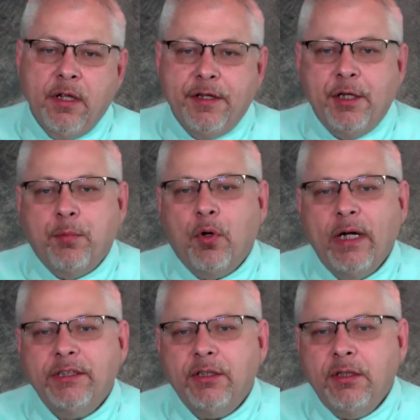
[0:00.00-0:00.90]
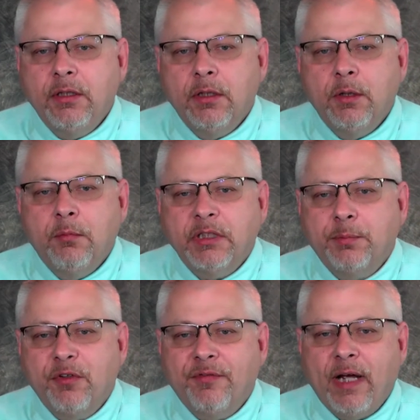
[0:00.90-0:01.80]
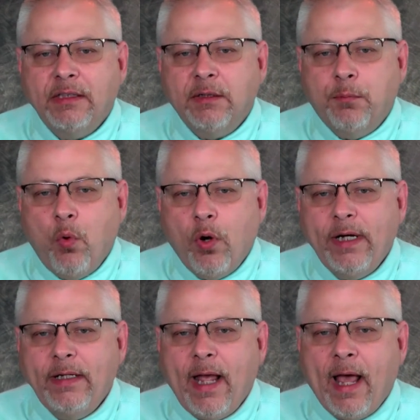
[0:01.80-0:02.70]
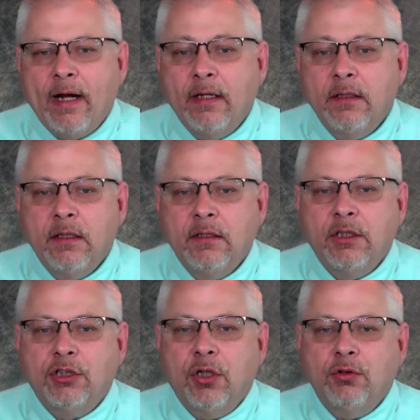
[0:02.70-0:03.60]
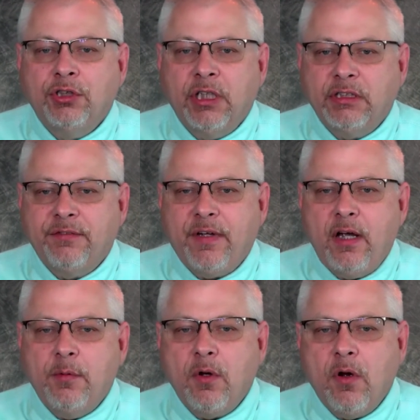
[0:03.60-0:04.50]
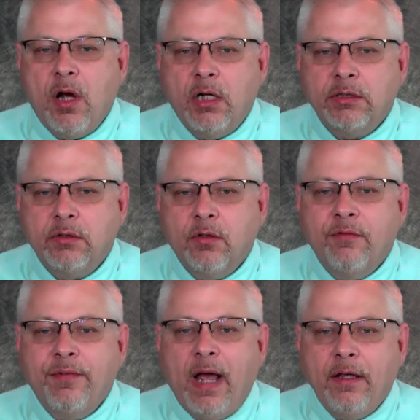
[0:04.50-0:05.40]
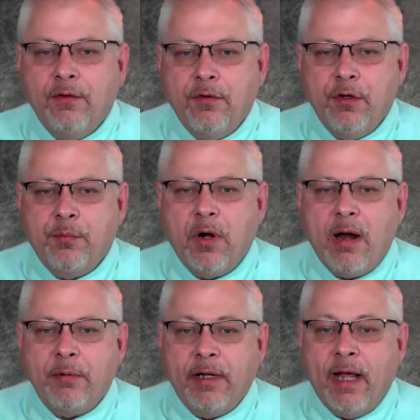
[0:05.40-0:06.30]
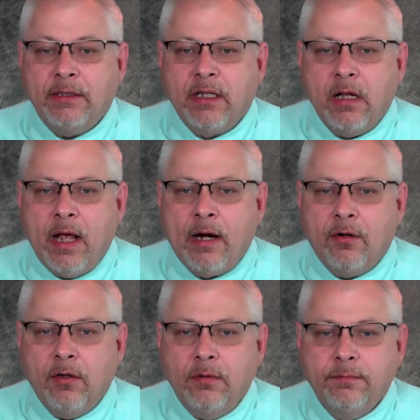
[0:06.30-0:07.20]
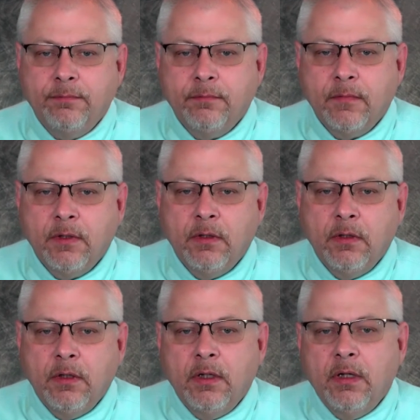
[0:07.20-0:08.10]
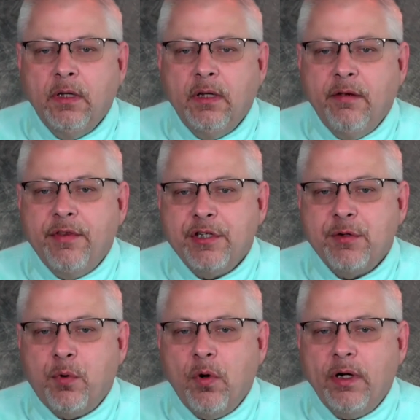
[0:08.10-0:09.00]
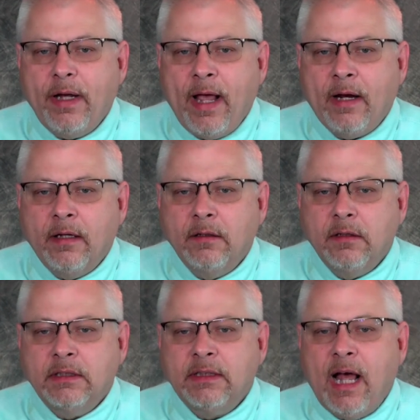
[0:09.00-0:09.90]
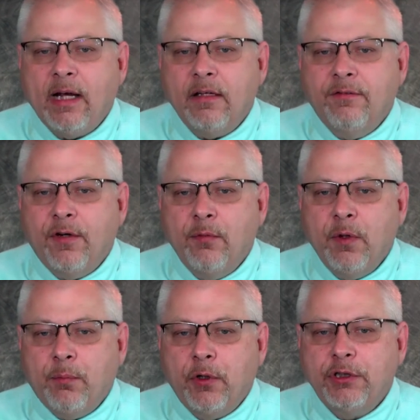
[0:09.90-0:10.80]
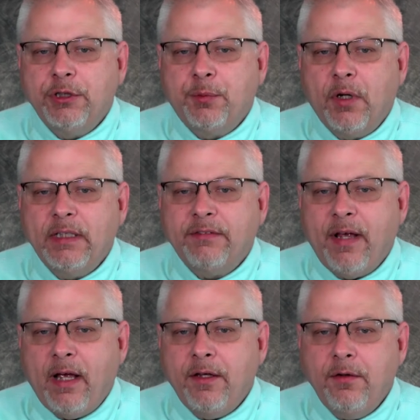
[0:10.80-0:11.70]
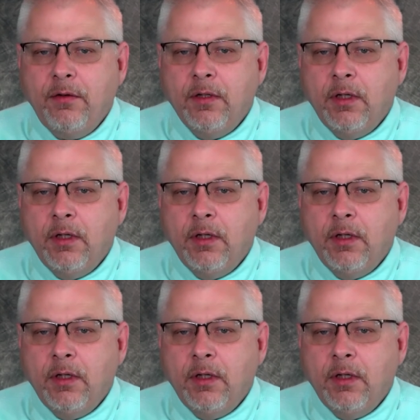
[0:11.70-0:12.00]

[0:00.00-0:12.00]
the appraiser must provide supporting data to show justifiable cause or value to the property as collateral. If the support data does not confirm the purchase price value,